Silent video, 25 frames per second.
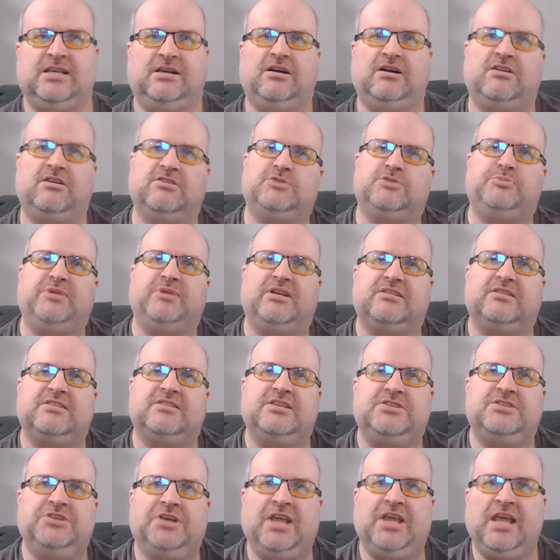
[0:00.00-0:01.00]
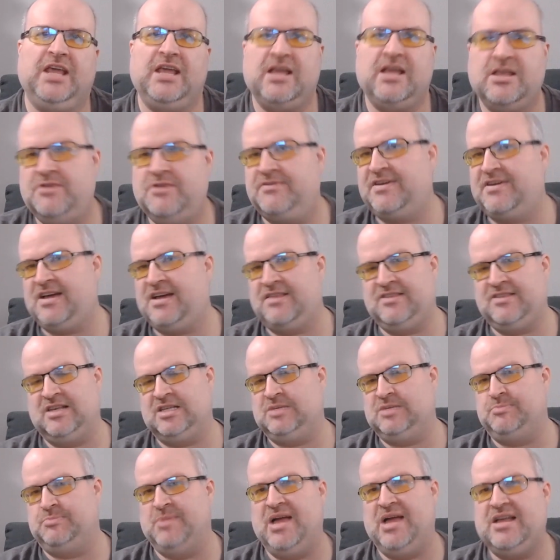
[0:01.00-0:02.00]
all the spells that you can, you've got
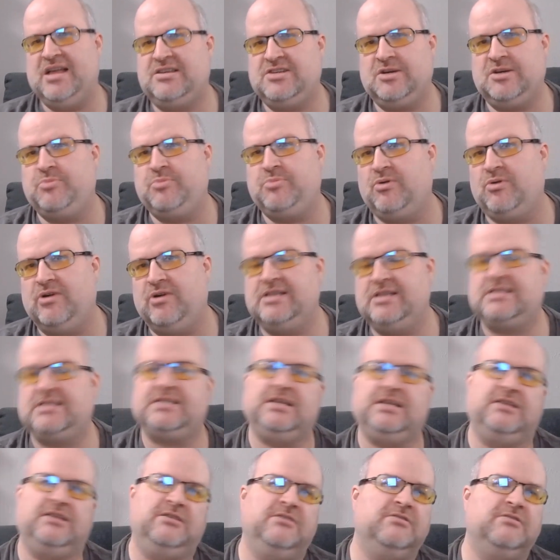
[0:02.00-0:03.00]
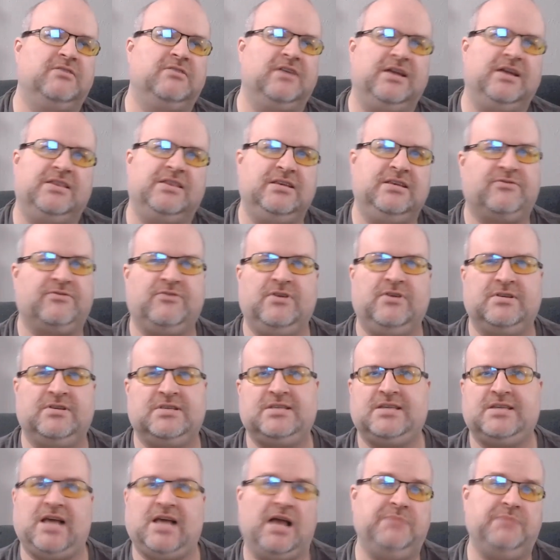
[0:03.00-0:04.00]
these magic points and you've got the different
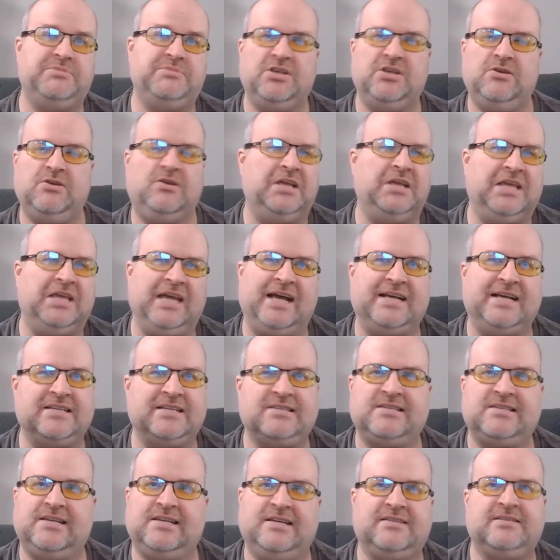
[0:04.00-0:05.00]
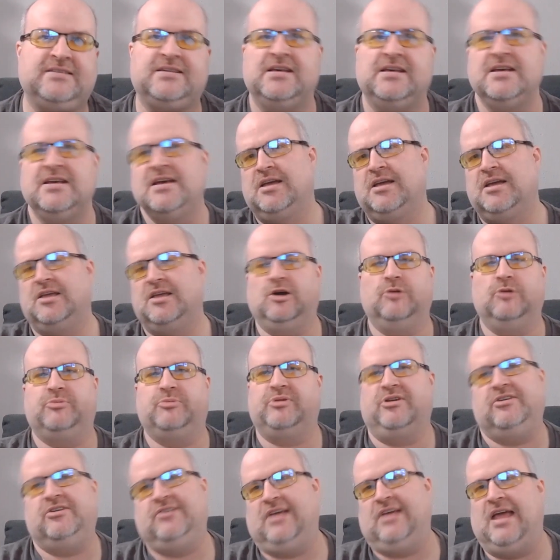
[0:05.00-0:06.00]
times that you can cast it, you know,
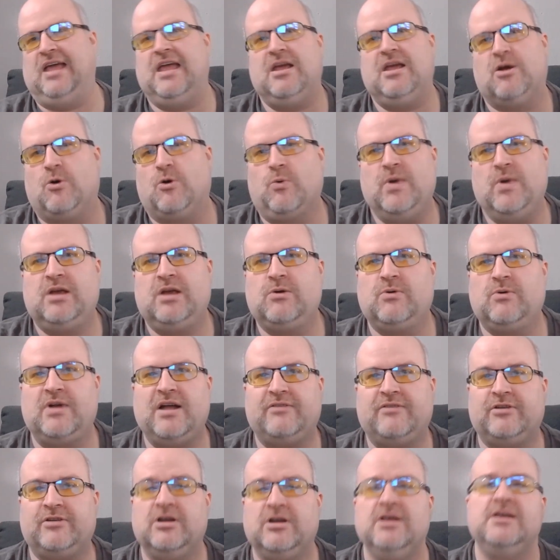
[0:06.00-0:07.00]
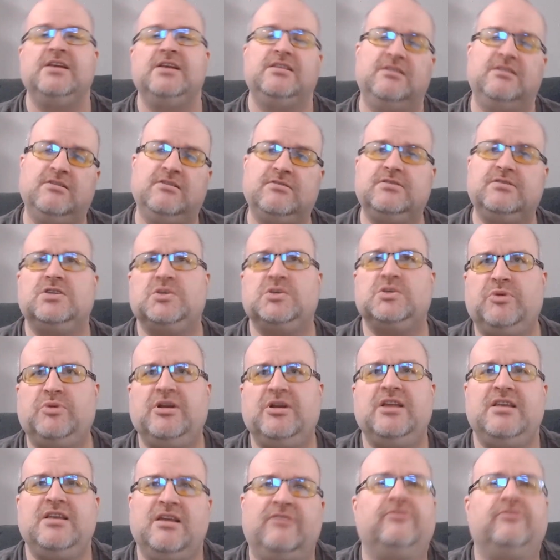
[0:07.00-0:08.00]
per day or week or whatever. Now, this is
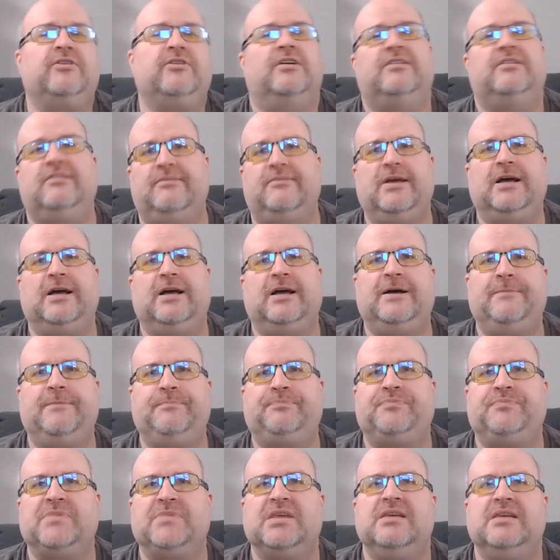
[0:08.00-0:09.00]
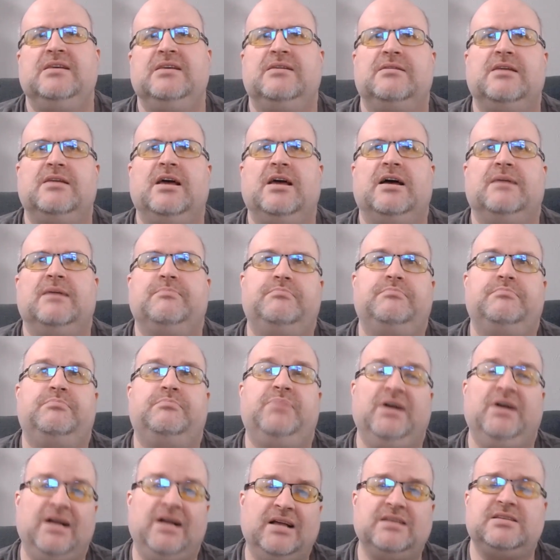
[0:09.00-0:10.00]
pretty different.
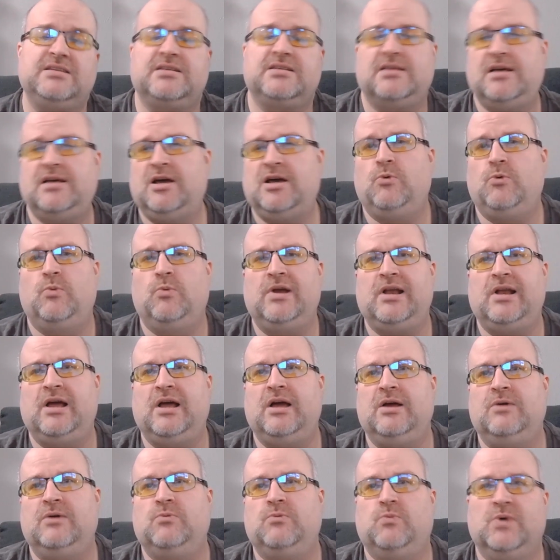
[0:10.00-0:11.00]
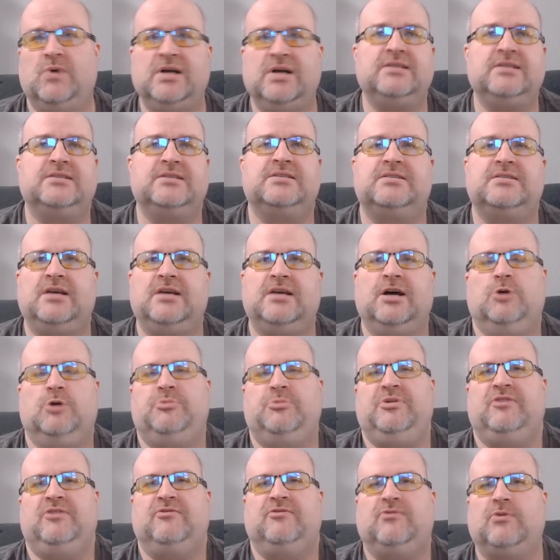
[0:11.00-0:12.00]
But what I was
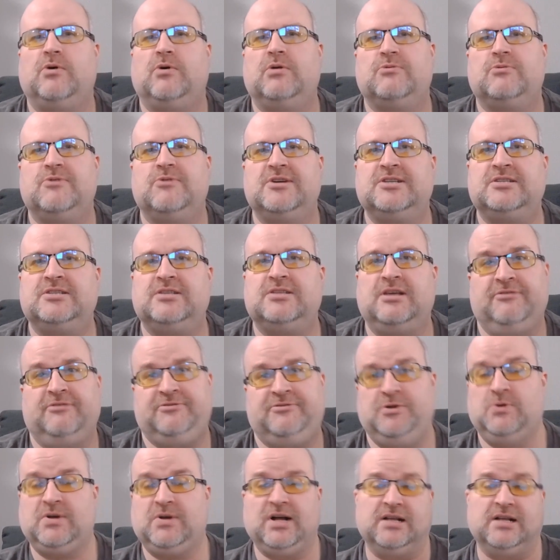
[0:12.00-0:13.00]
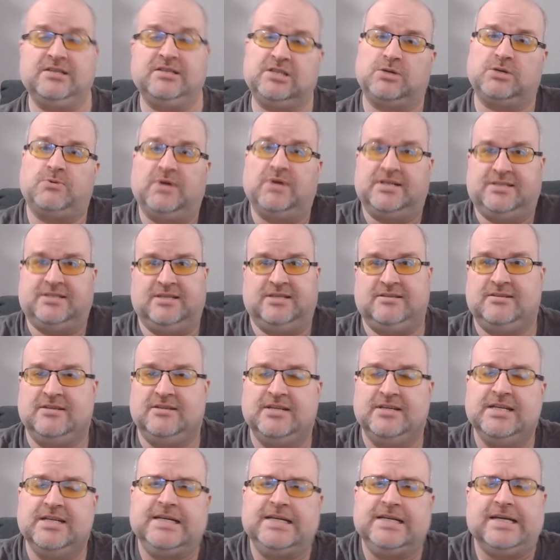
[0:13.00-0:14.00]
hoping for was a few consequences.
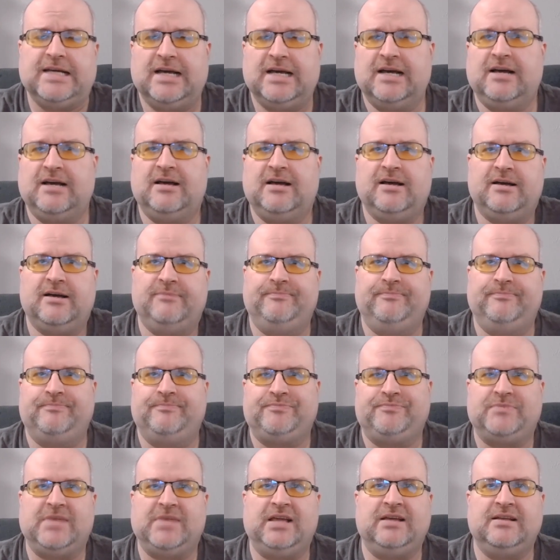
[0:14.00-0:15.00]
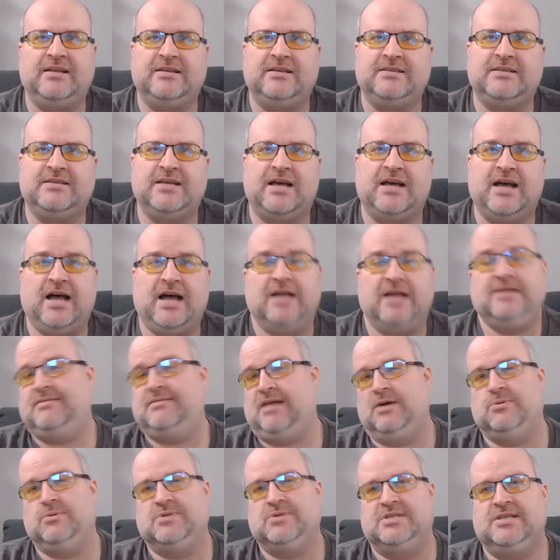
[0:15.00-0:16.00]
And
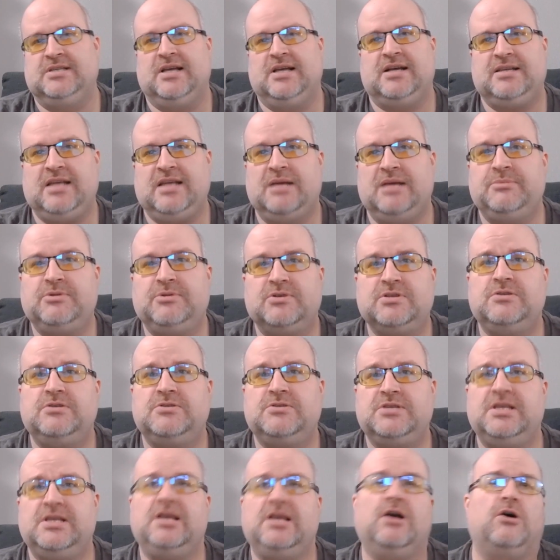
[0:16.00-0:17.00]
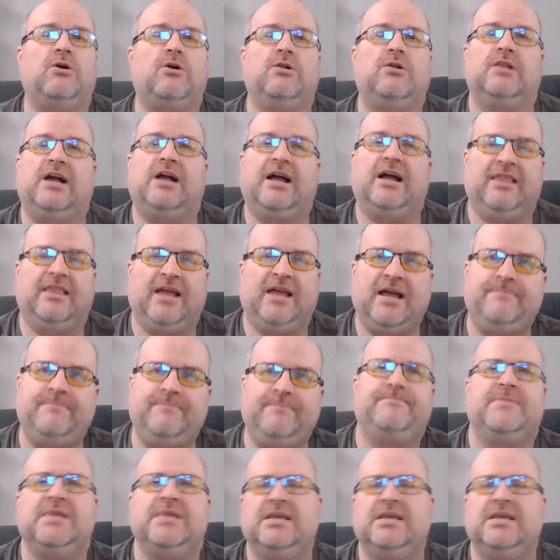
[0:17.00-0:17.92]
I was not able to see a whole lot of that.